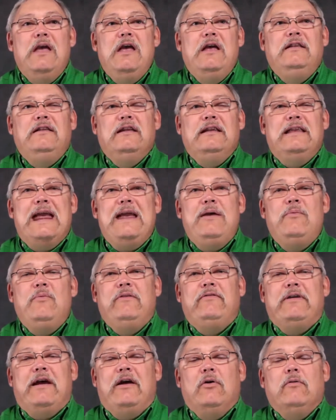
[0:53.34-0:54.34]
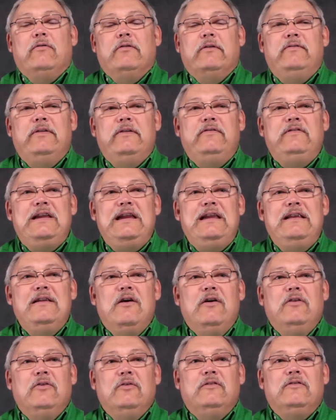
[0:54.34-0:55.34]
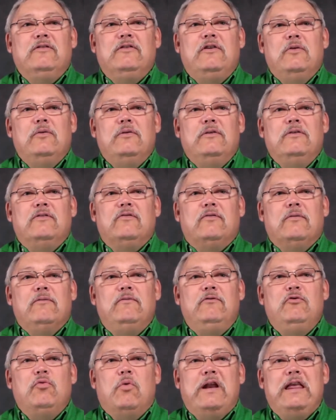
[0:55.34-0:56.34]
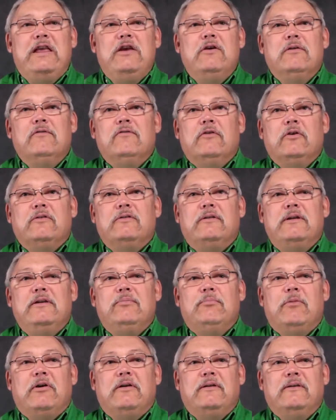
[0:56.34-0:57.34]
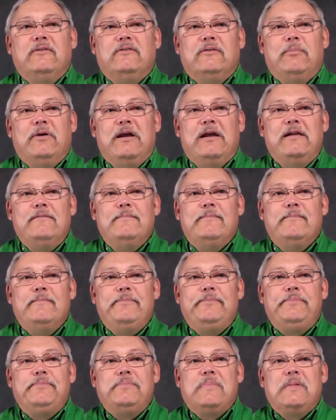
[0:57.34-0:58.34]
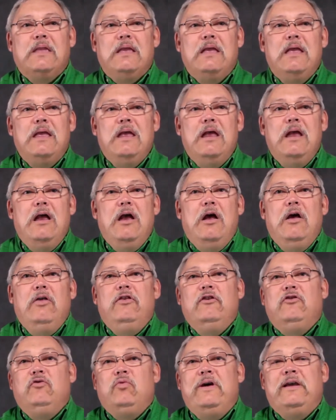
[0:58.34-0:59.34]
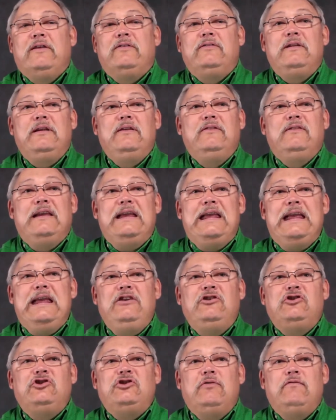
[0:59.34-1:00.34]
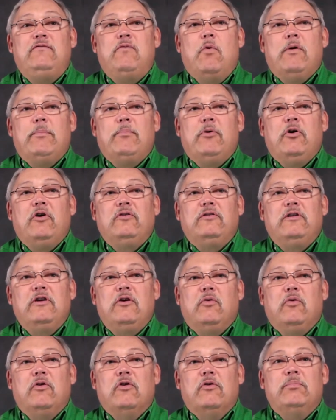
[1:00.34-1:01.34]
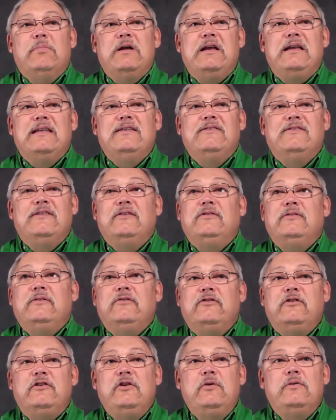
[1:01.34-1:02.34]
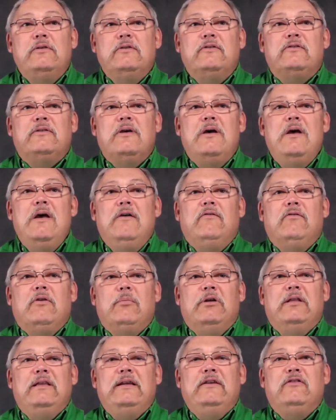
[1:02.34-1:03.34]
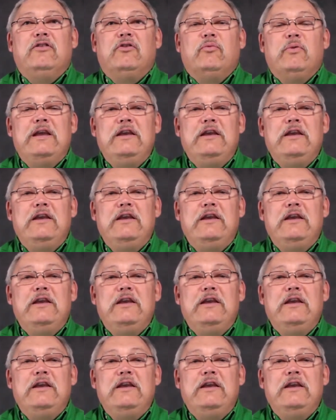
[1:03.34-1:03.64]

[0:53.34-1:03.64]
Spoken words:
To date, we've had over 1,500 students from 20 universities participate. The twist is that each four-person group consists of students from at least 3